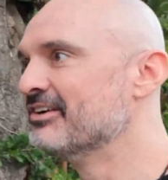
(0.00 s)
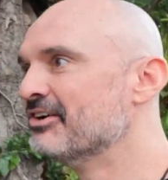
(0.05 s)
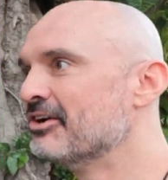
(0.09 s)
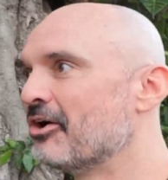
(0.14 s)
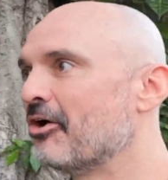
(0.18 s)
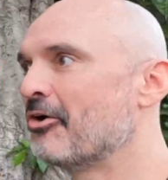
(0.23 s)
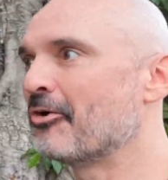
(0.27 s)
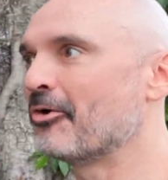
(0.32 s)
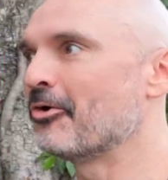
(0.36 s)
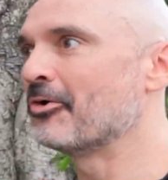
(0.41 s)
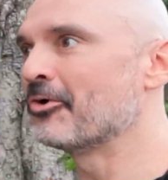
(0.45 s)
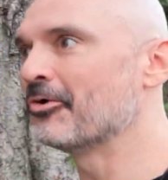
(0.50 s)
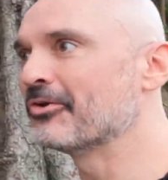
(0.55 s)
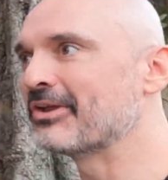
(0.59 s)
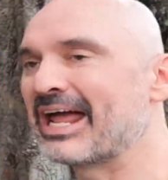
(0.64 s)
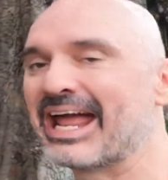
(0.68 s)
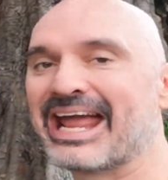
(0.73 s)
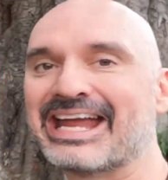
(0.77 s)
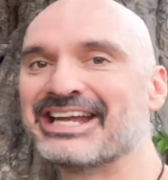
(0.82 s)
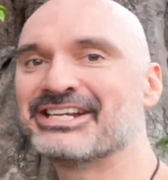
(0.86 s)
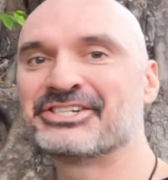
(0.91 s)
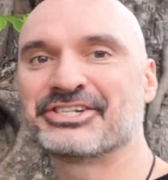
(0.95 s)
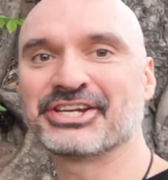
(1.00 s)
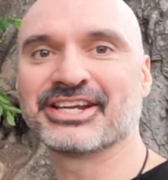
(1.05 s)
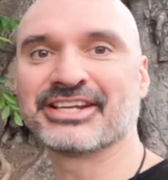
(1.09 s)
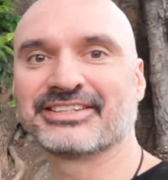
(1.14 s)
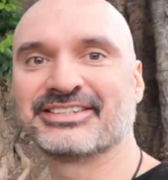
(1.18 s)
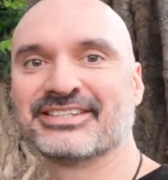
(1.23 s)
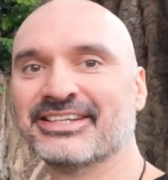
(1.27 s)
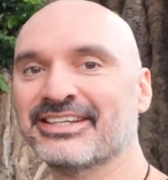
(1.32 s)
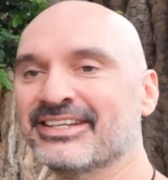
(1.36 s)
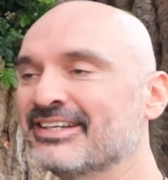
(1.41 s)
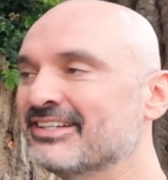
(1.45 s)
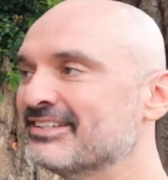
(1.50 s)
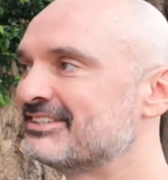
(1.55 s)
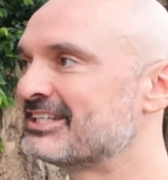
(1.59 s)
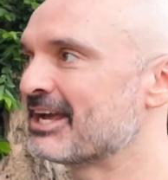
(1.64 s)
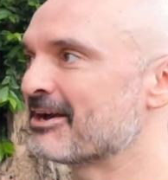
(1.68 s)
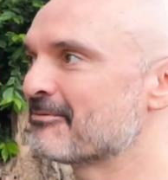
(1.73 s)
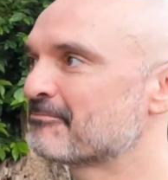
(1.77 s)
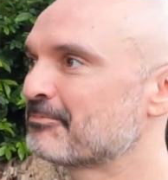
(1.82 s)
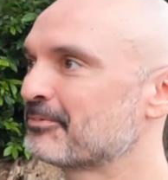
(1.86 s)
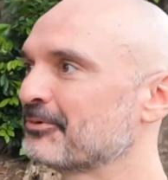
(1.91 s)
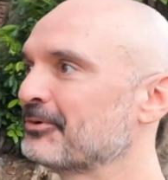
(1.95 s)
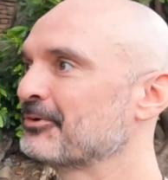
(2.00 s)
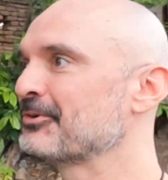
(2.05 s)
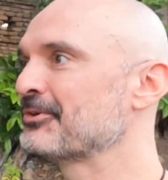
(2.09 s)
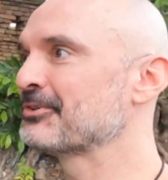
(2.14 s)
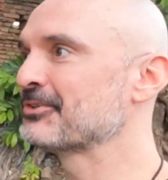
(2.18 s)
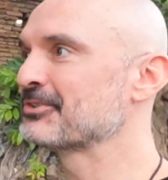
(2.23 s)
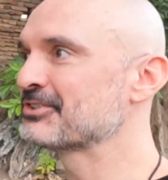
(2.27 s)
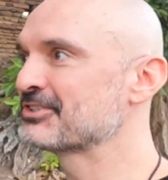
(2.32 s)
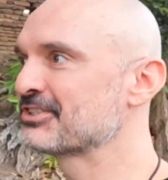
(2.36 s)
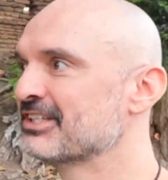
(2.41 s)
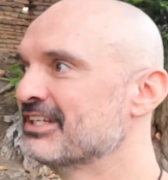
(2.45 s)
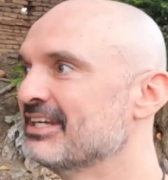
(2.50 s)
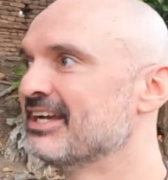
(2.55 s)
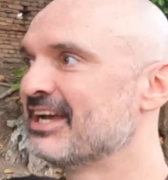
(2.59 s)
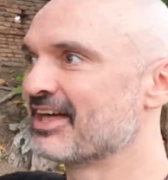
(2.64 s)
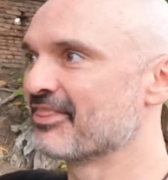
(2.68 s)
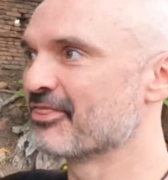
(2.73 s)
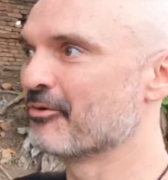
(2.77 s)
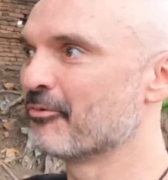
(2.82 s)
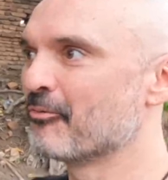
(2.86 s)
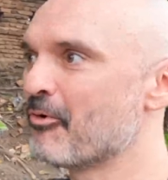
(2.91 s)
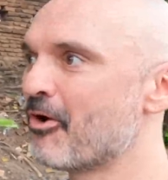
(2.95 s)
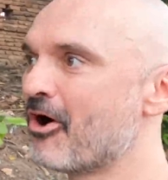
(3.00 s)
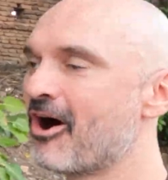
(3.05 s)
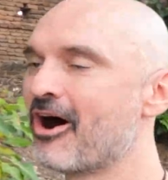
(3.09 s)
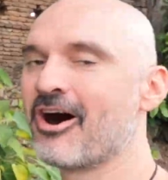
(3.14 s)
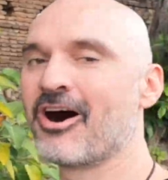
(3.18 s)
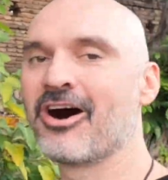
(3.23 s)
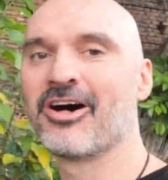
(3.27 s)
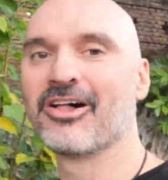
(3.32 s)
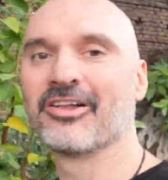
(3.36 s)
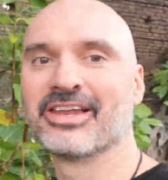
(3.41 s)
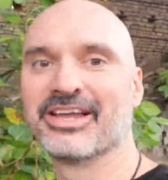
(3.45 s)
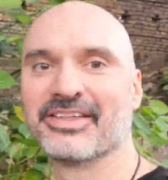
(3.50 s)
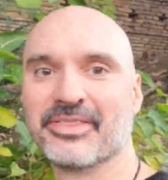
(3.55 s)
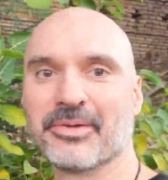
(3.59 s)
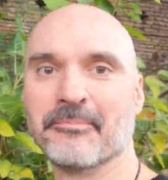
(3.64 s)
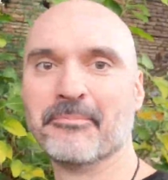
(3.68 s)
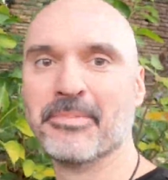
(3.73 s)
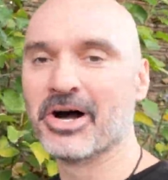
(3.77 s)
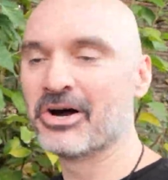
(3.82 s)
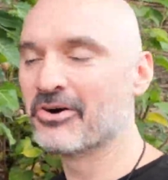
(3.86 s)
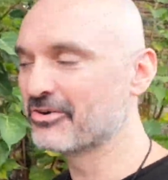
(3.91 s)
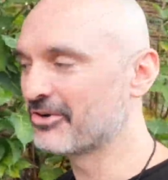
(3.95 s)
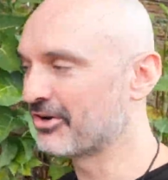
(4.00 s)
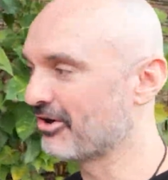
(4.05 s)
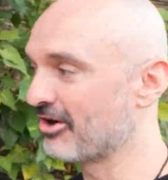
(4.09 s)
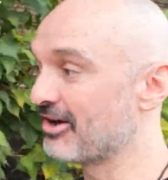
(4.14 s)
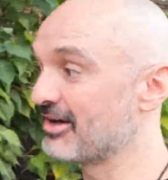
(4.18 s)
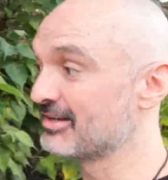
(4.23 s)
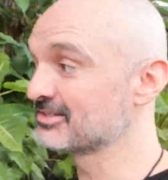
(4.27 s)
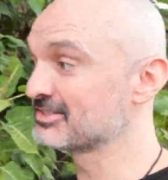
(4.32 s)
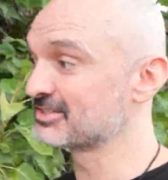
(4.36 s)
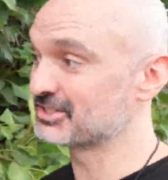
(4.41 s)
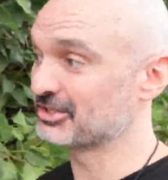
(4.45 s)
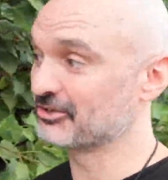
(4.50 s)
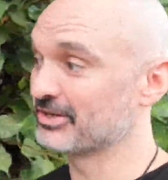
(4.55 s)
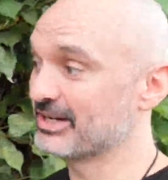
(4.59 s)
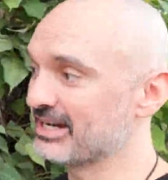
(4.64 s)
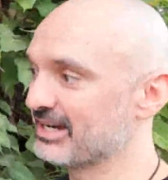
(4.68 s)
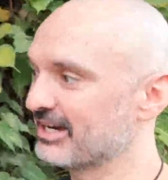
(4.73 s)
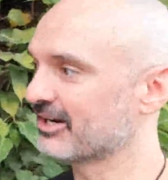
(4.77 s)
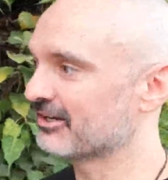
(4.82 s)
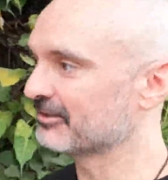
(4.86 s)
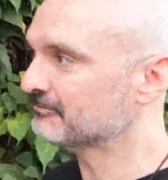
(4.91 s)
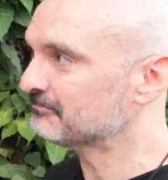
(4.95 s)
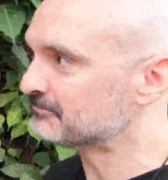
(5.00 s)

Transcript: old ancient temples and the wall and the moat are all still here.